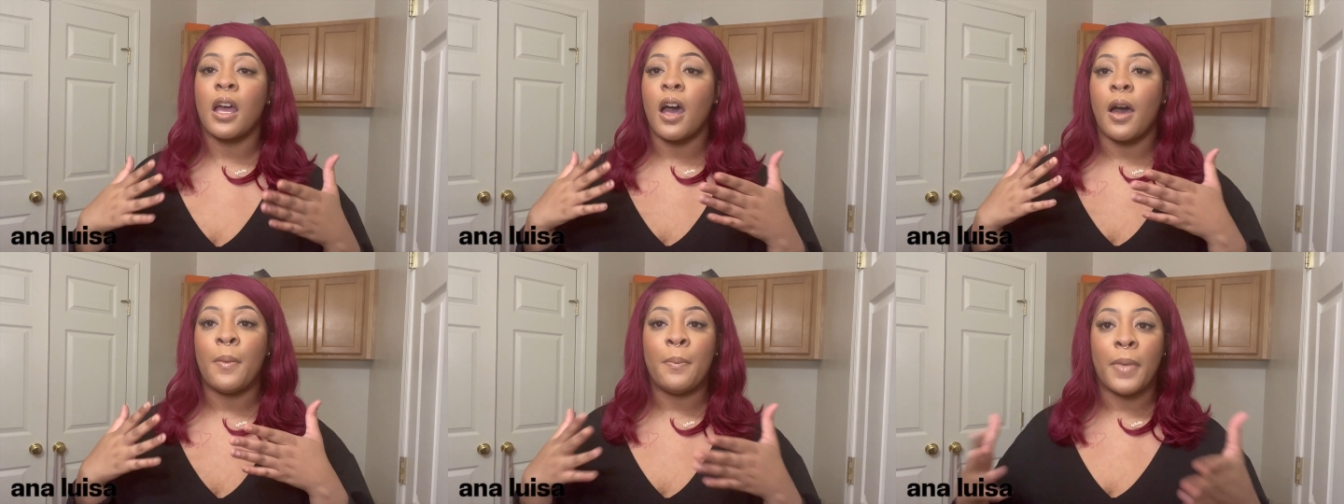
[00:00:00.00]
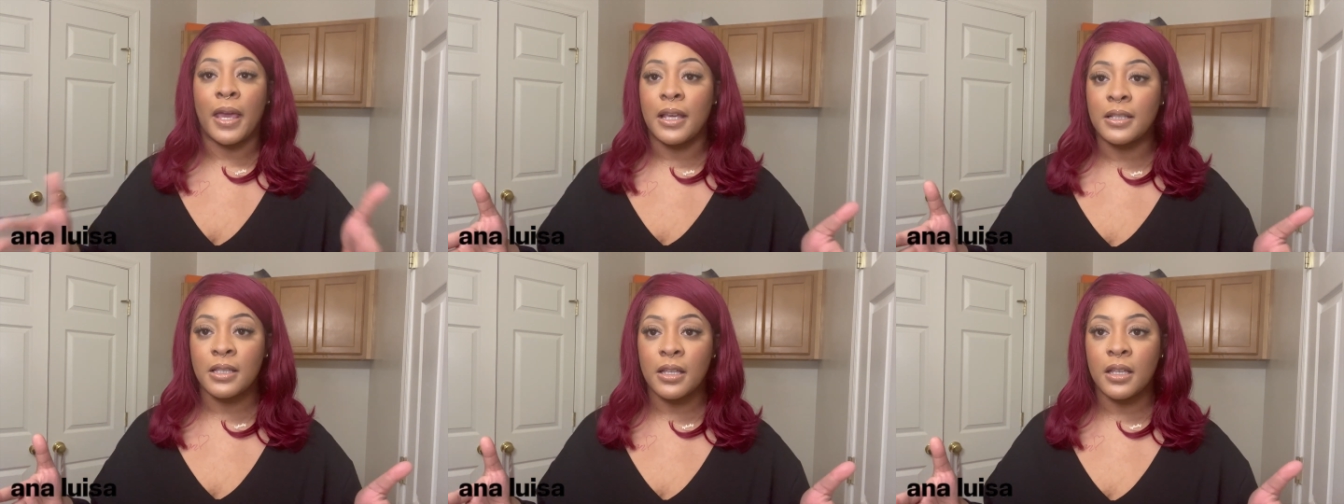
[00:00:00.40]

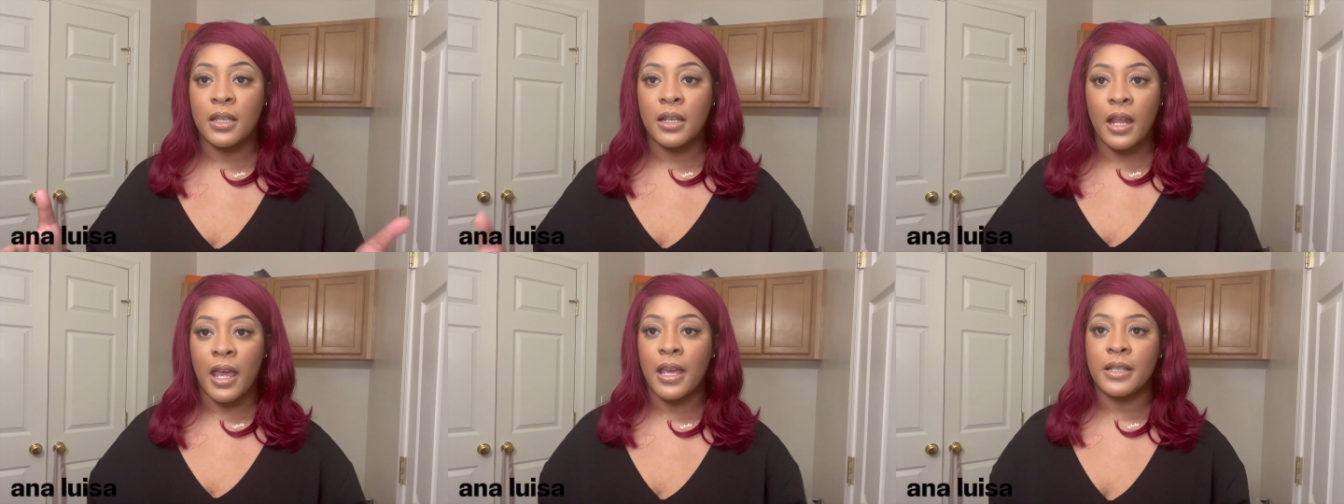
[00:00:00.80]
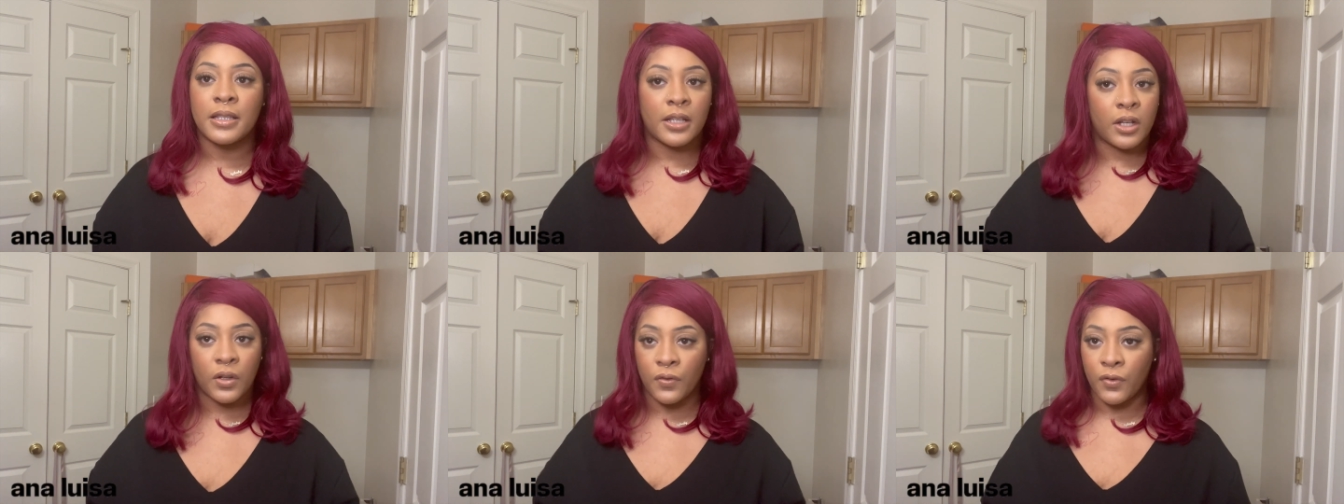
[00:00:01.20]
amazing, it's
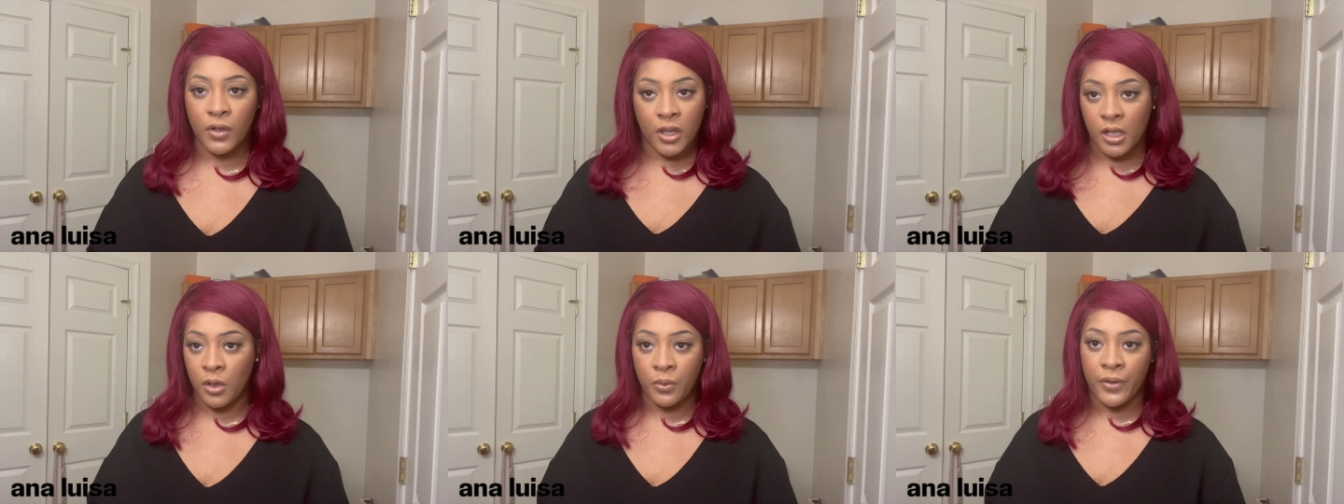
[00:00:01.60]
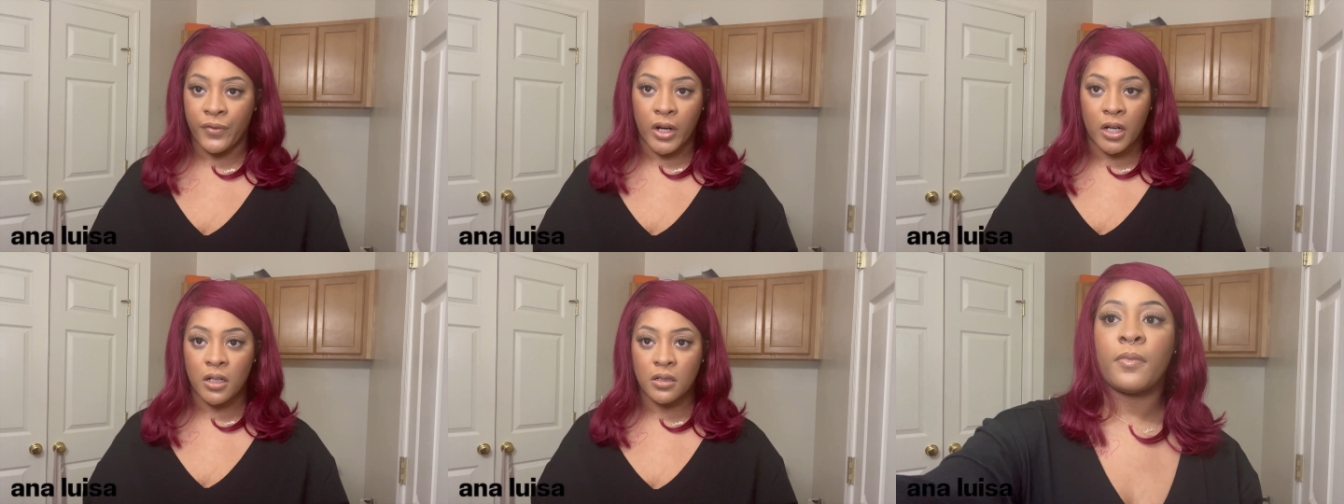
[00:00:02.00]
good for the
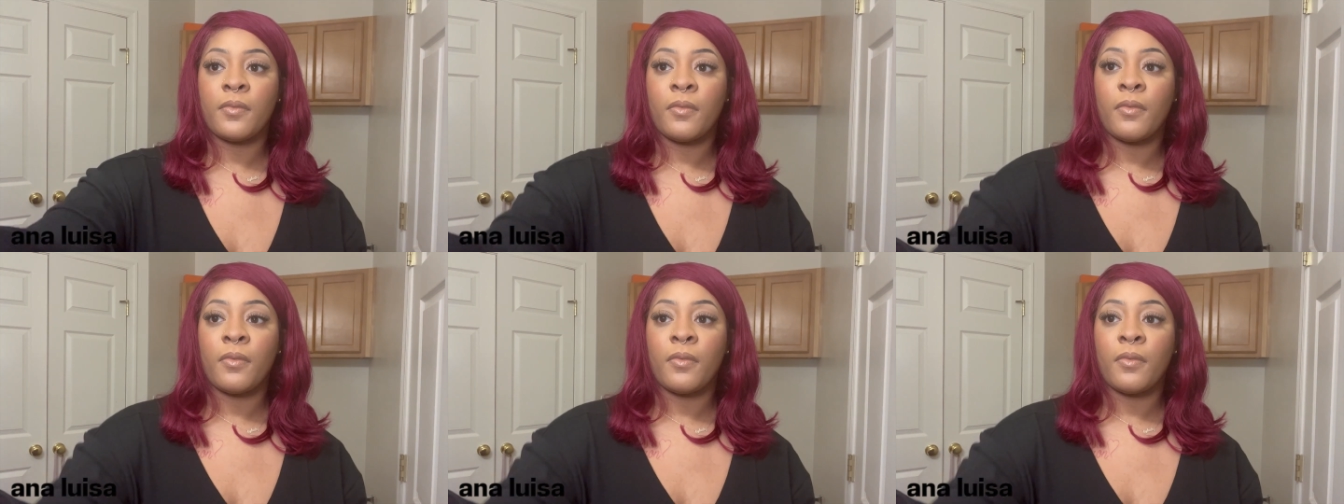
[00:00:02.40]
universe.